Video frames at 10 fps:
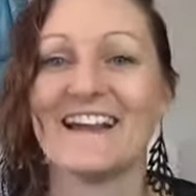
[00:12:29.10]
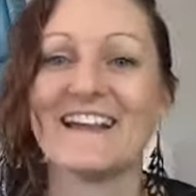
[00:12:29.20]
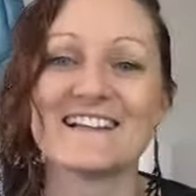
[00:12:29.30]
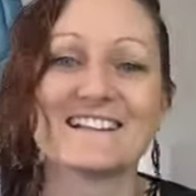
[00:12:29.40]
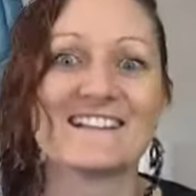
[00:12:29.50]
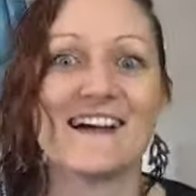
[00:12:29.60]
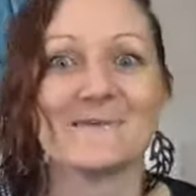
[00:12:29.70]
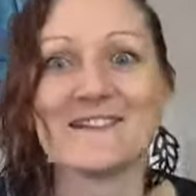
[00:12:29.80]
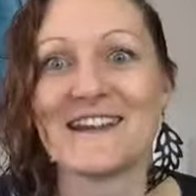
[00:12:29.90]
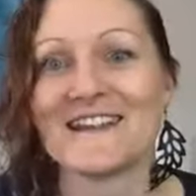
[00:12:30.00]
it's
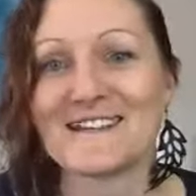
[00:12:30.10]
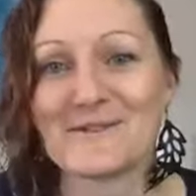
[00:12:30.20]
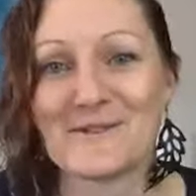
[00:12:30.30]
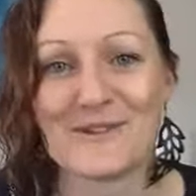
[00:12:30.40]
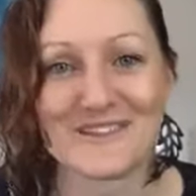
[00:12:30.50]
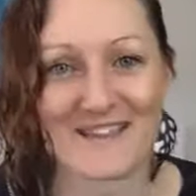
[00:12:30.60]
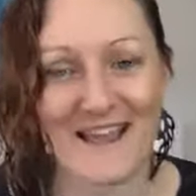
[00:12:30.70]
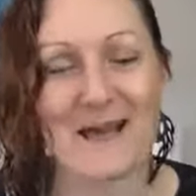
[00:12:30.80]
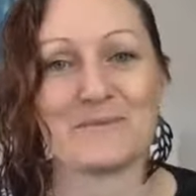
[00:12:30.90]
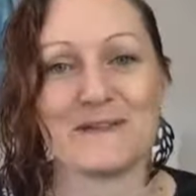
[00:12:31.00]
time to head towards
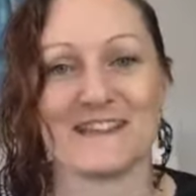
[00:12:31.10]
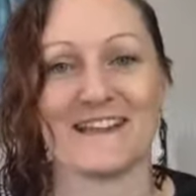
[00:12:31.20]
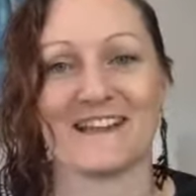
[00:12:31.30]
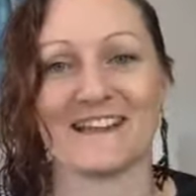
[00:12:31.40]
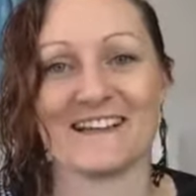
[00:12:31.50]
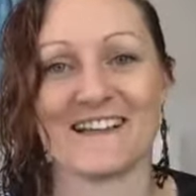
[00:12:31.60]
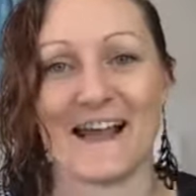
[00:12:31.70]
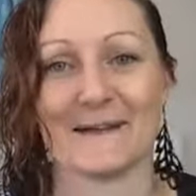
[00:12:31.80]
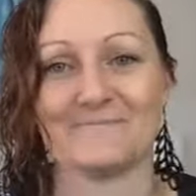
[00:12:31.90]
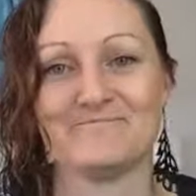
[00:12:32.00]
that particular
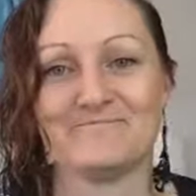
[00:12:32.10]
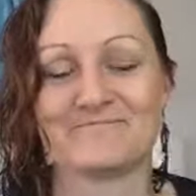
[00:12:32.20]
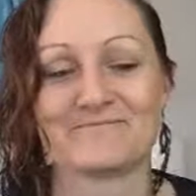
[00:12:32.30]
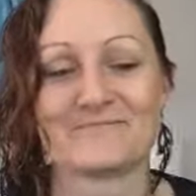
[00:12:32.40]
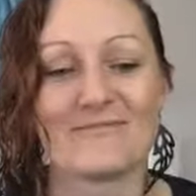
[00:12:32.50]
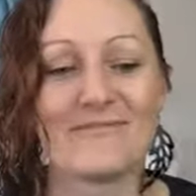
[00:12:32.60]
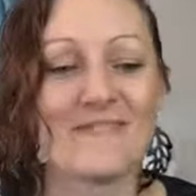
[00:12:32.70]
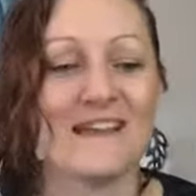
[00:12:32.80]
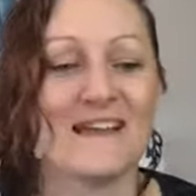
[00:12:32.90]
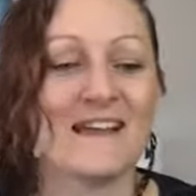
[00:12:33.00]
day.
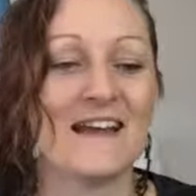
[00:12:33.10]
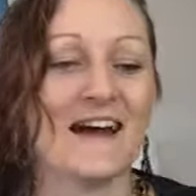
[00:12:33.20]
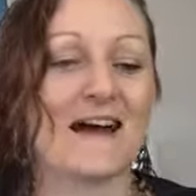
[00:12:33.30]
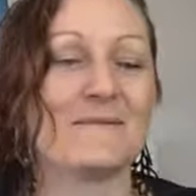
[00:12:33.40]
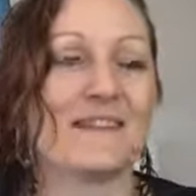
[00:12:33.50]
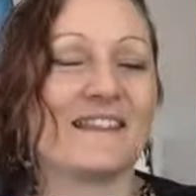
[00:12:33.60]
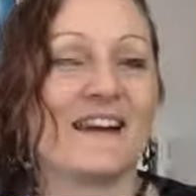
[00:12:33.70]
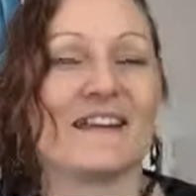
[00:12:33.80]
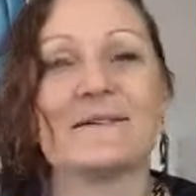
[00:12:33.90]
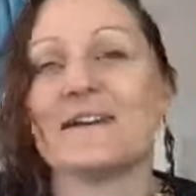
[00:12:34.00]
The
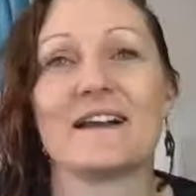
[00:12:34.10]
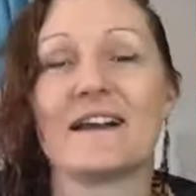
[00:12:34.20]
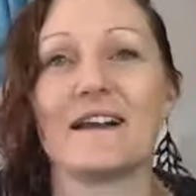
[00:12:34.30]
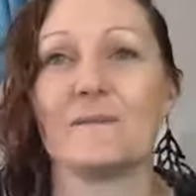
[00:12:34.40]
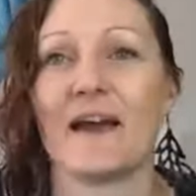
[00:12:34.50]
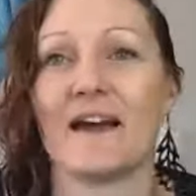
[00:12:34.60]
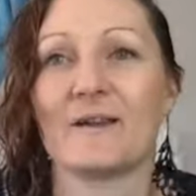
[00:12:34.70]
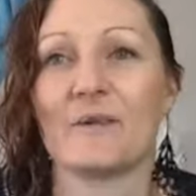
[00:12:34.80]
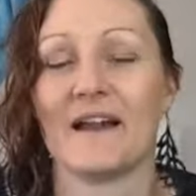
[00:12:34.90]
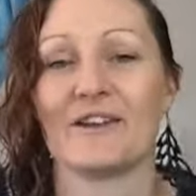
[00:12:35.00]
other one
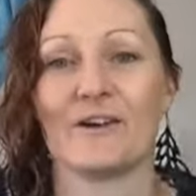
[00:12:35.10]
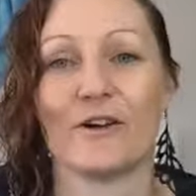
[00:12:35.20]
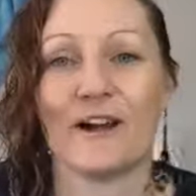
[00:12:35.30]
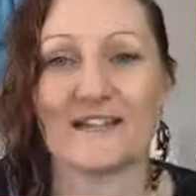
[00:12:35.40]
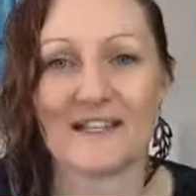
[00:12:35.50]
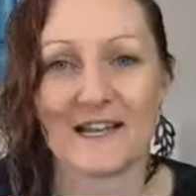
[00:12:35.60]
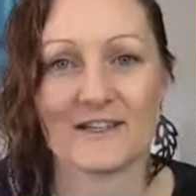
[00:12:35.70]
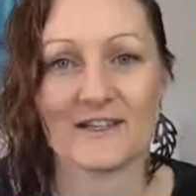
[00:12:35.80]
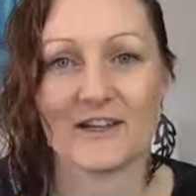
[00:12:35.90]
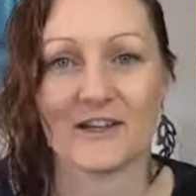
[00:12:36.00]
about where your
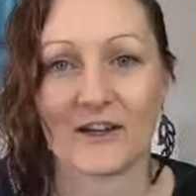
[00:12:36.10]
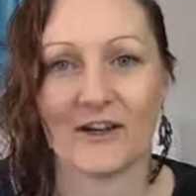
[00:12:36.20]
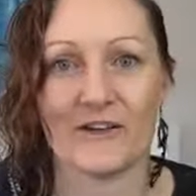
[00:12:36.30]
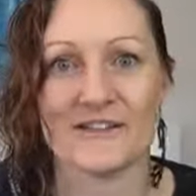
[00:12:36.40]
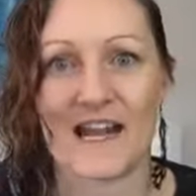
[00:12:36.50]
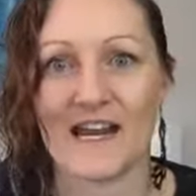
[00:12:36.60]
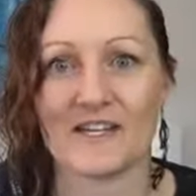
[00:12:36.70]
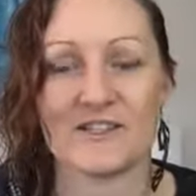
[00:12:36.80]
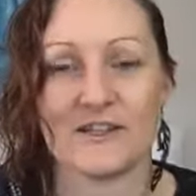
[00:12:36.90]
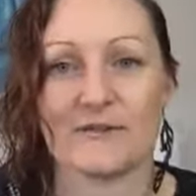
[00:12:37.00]
attention goes,
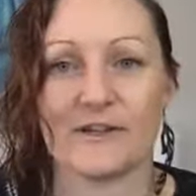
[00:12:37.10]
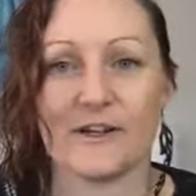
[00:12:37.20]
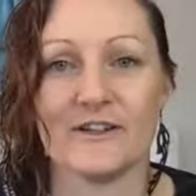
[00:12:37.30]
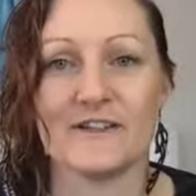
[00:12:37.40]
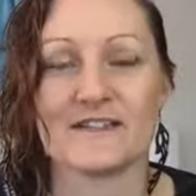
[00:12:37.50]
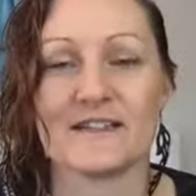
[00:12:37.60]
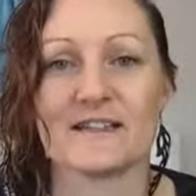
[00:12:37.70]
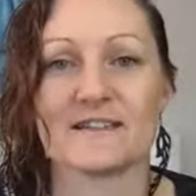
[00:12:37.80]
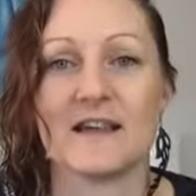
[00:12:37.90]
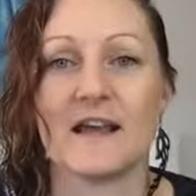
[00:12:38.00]
energy flows, is